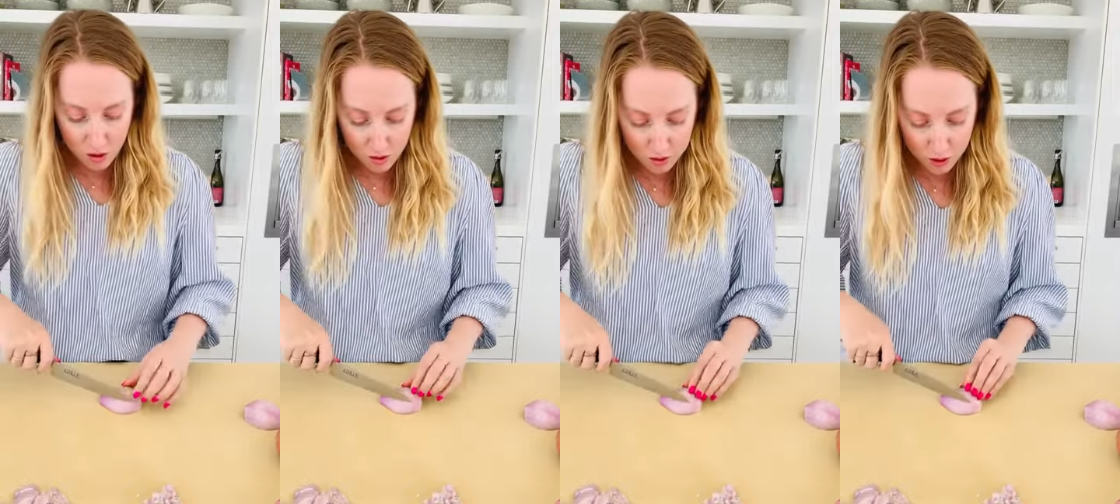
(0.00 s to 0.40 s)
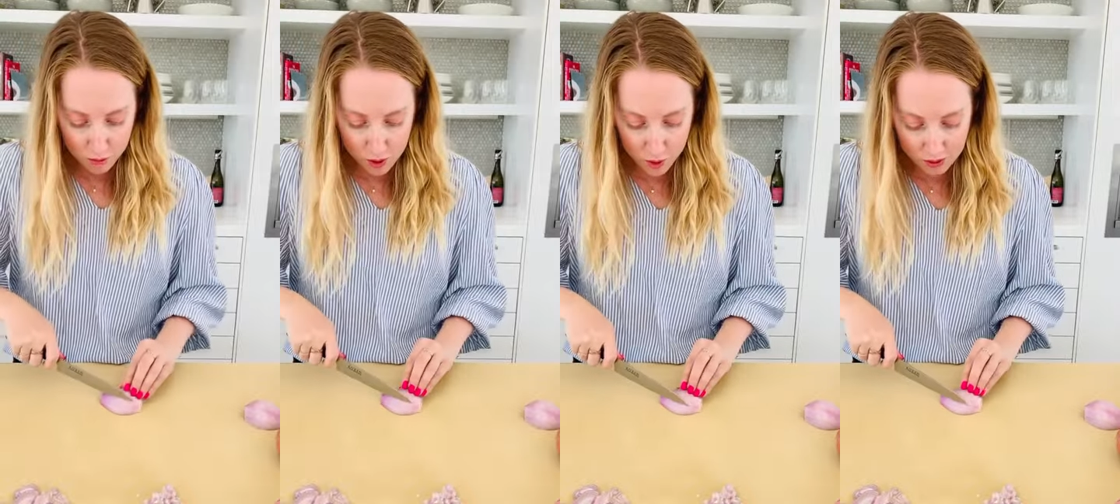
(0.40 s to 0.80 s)
So the
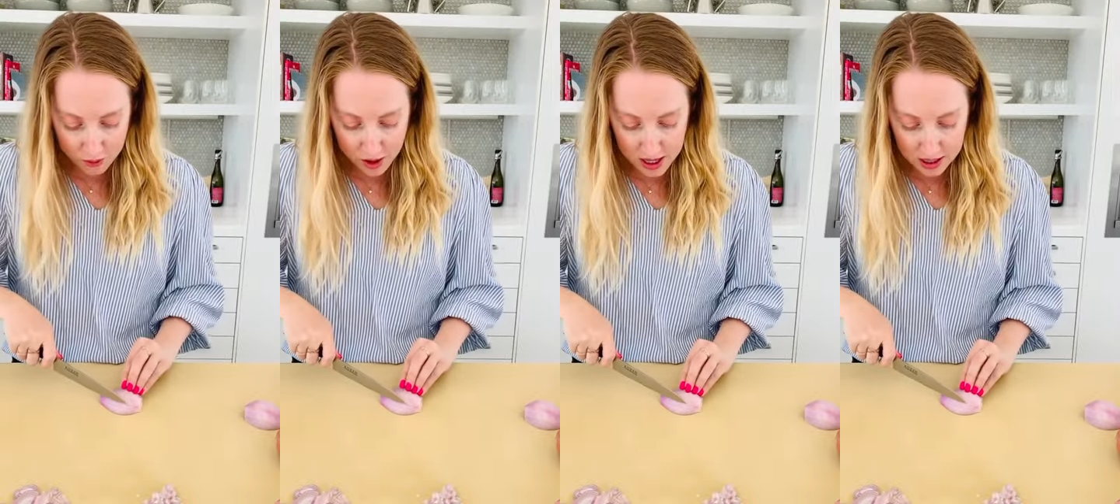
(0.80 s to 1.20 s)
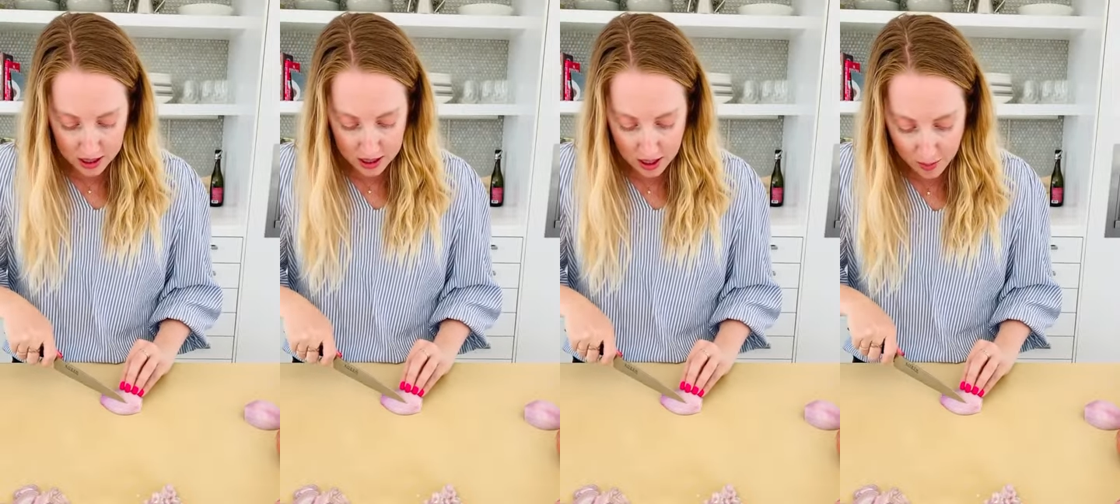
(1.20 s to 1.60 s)
first one for
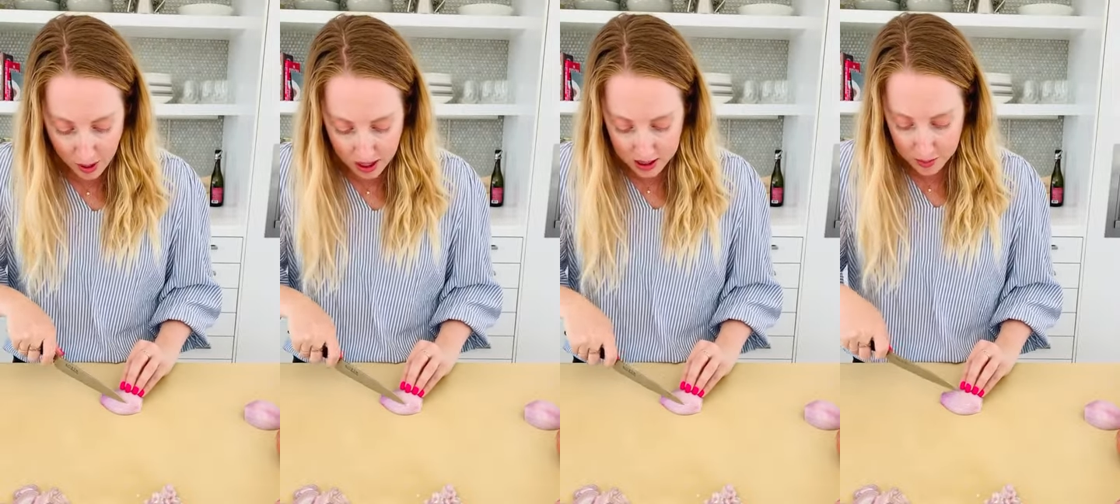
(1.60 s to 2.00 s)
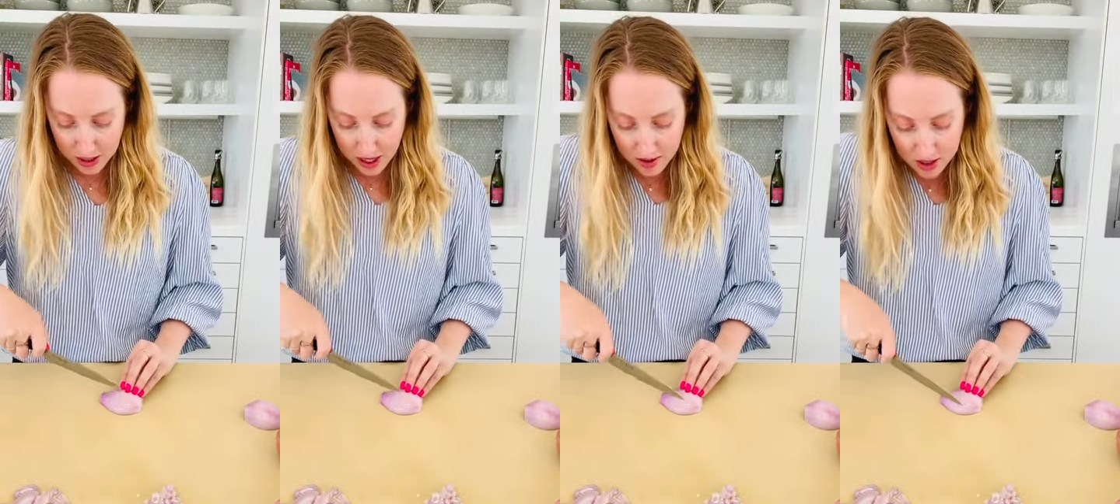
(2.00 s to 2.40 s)
this, I practice my
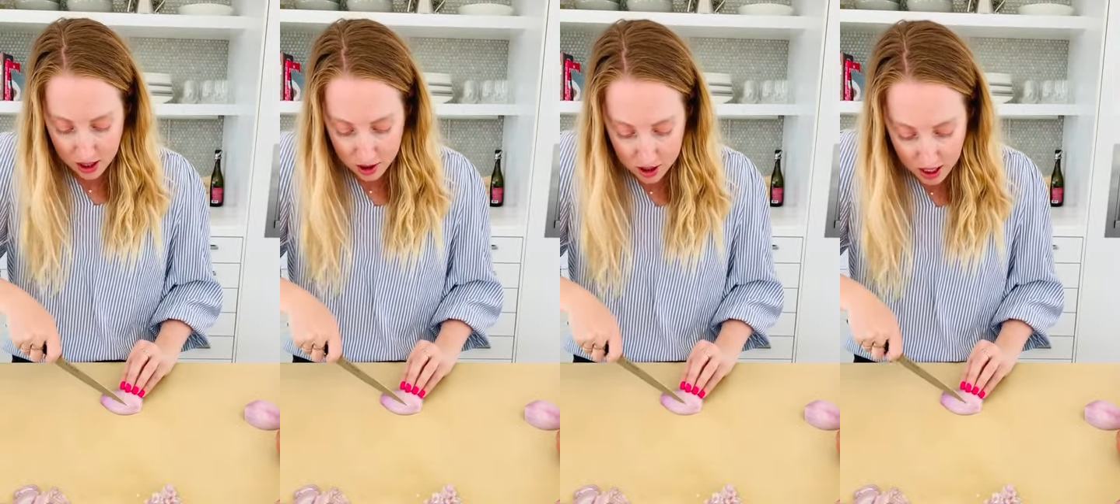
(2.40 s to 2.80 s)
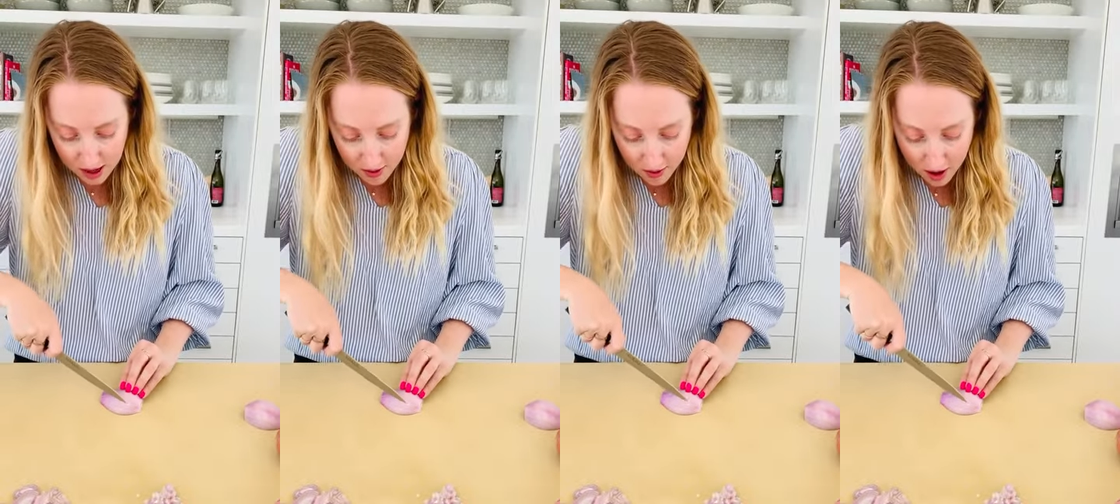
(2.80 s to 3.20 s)
knife skills, safe.
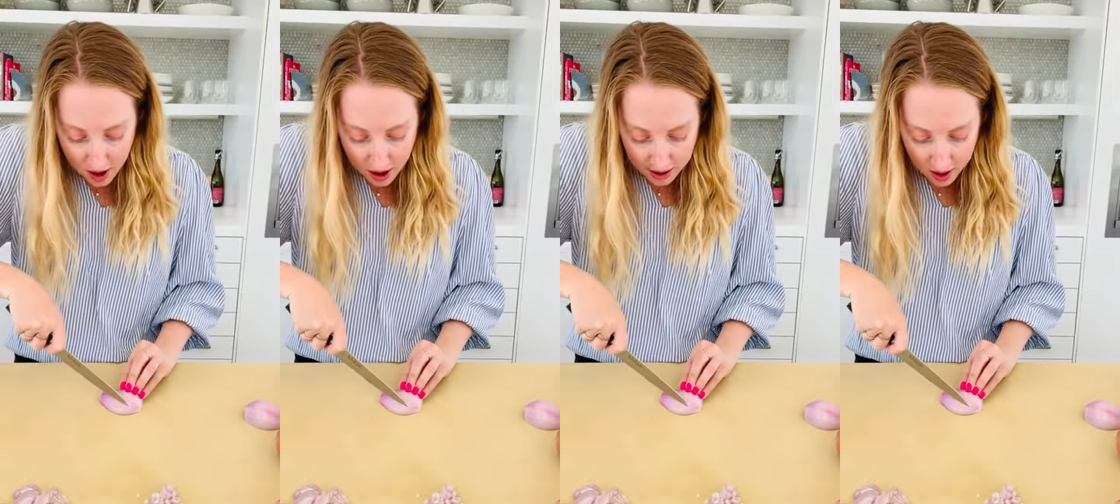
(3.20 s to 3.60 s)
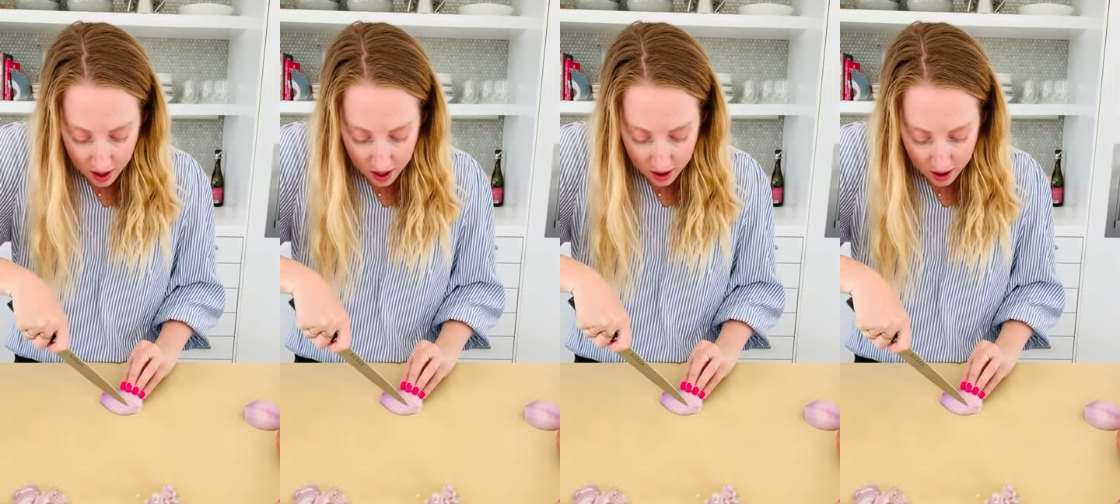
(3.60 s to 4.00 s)
I cut
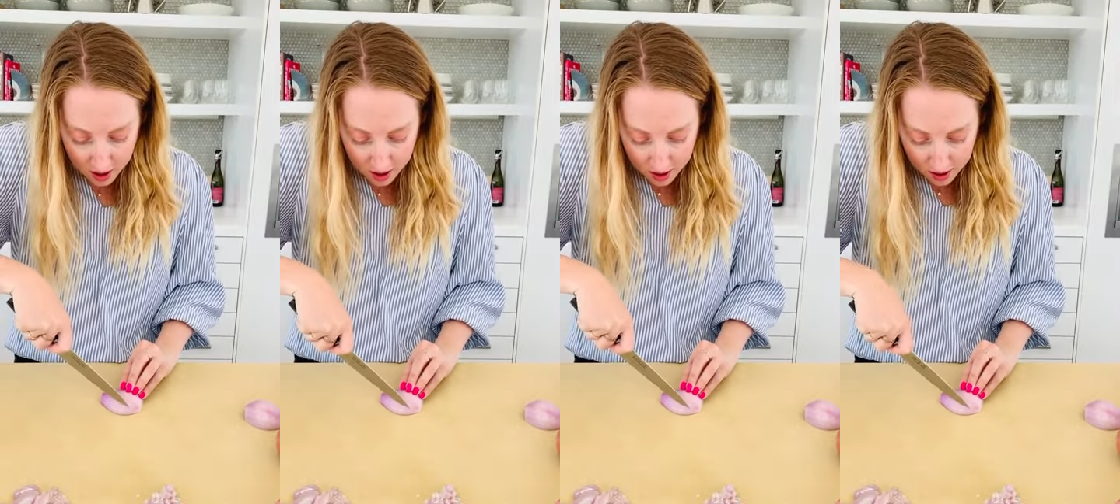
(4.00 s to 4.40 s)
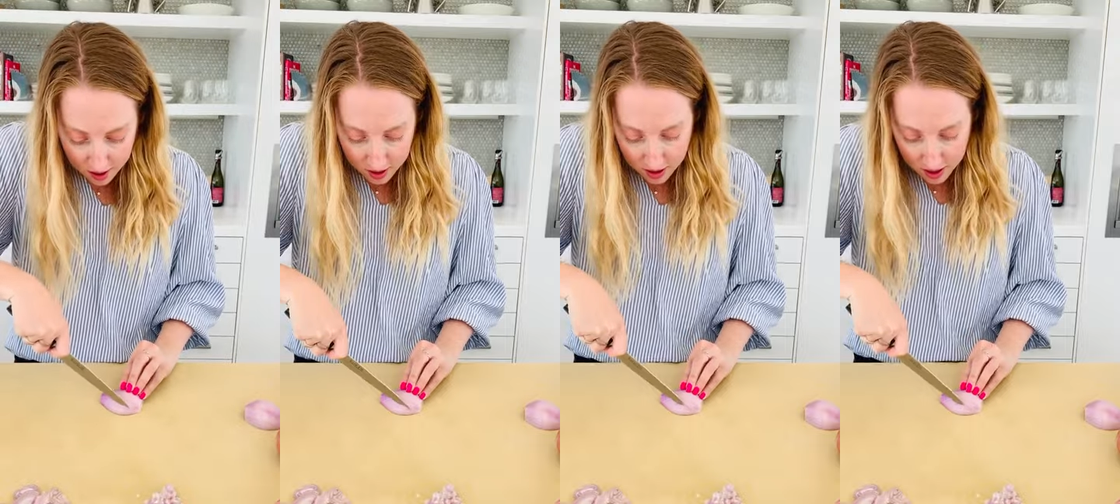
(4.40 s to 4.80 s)

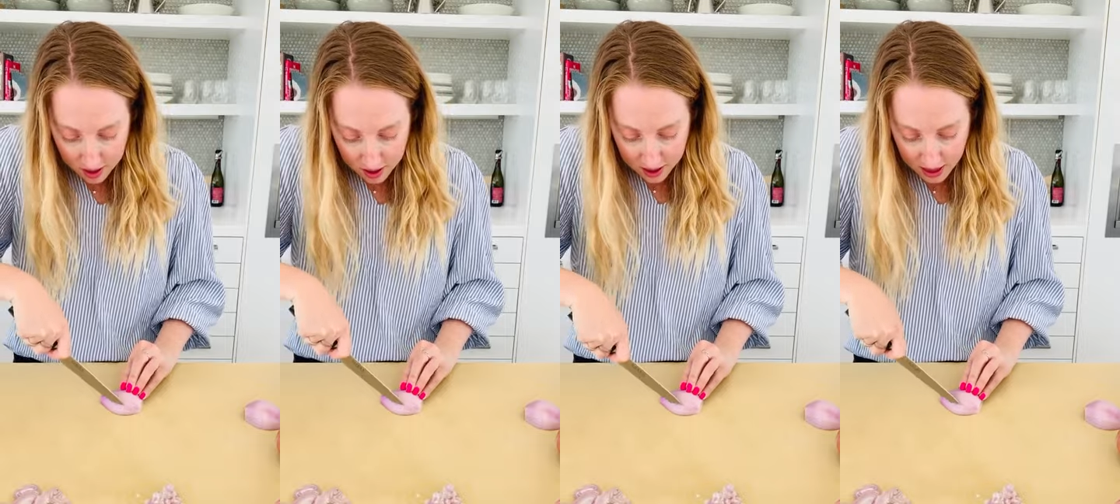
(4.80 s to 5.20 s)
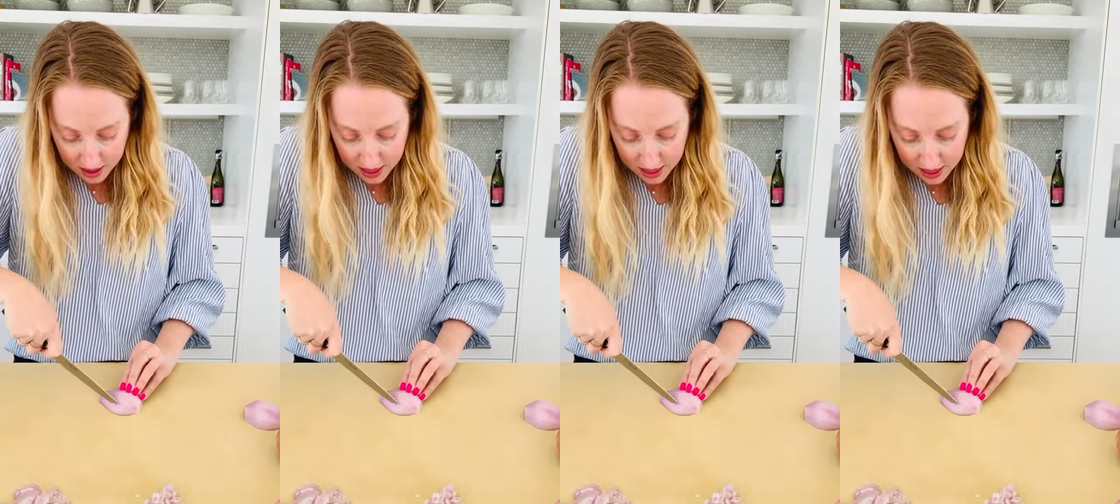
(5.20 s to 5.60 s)
like
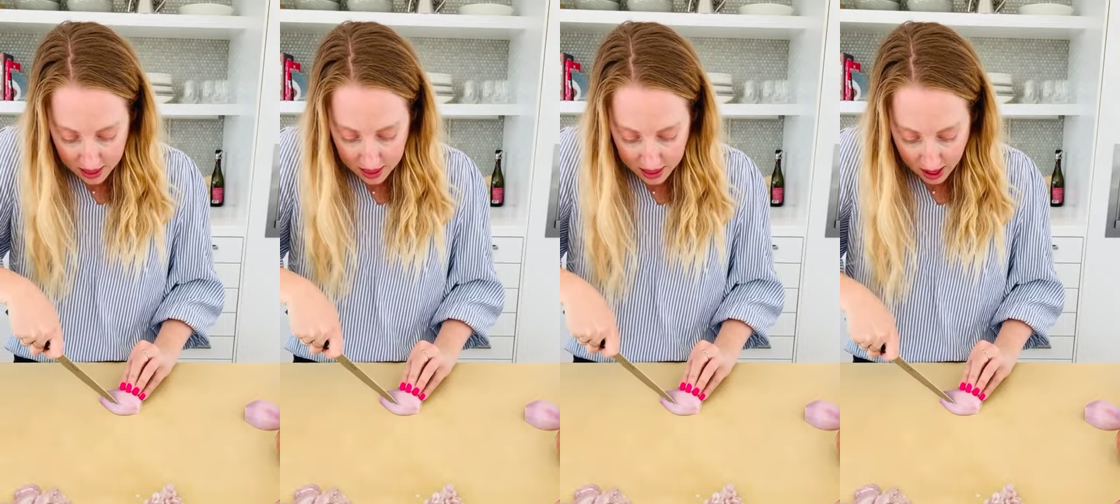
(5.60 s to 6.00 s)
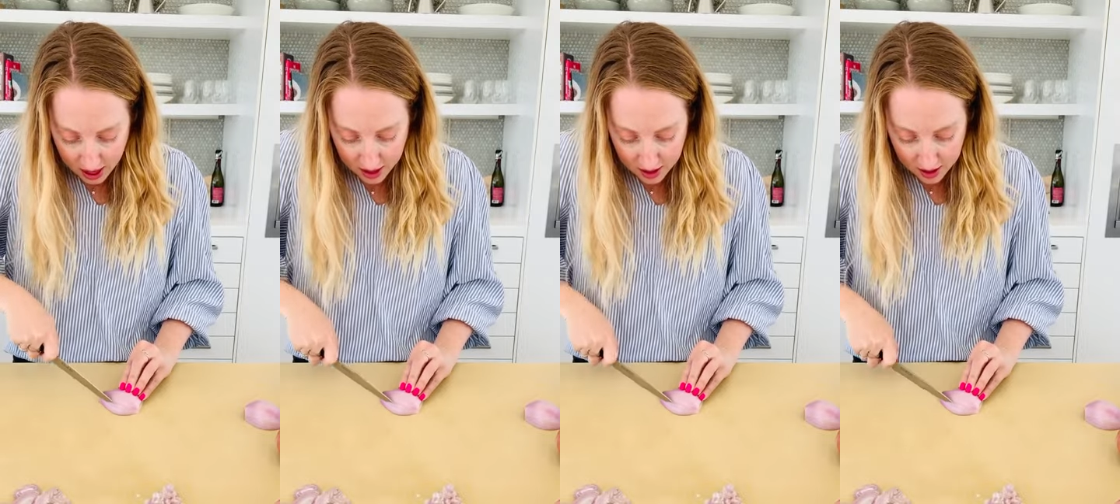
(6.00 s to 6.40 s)
that,
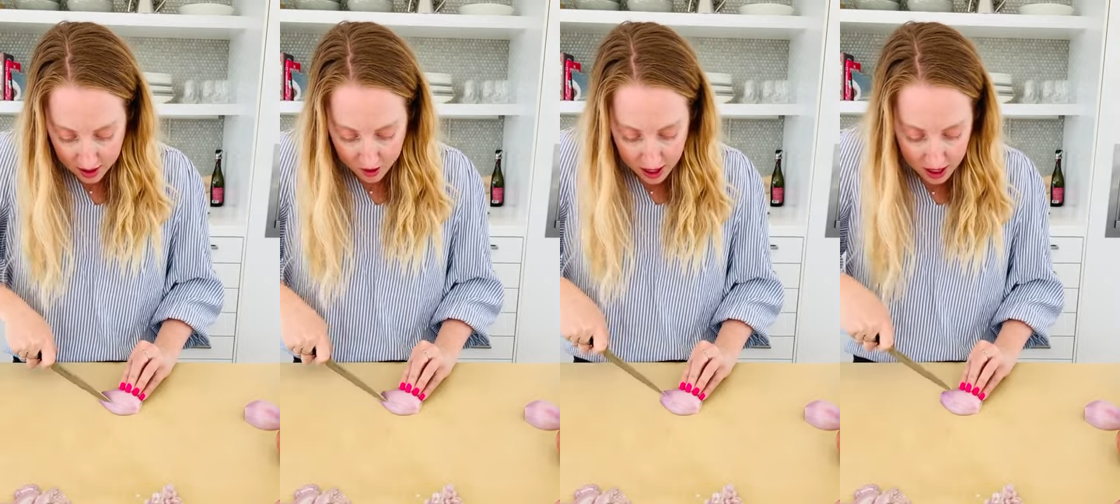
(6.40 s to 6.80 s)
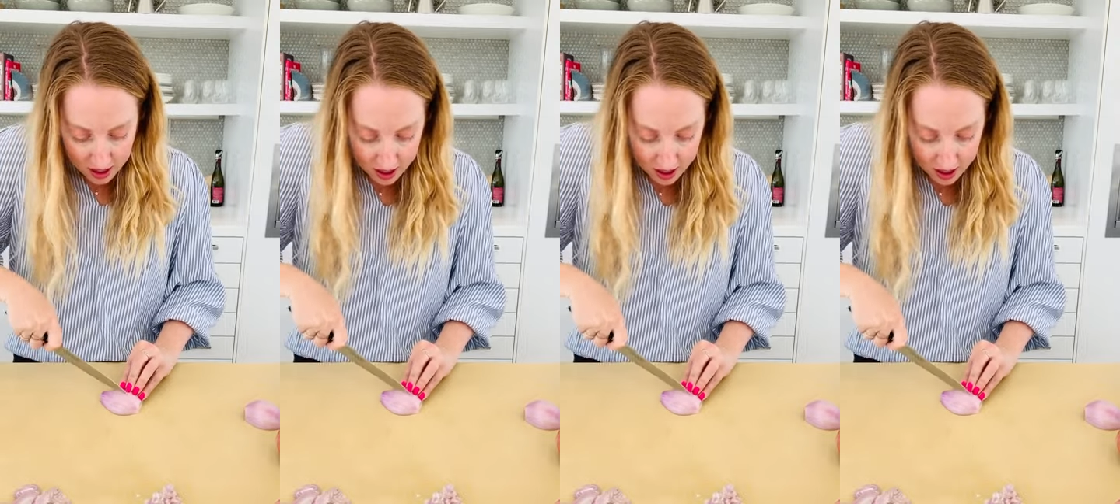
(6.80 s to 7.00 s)
right?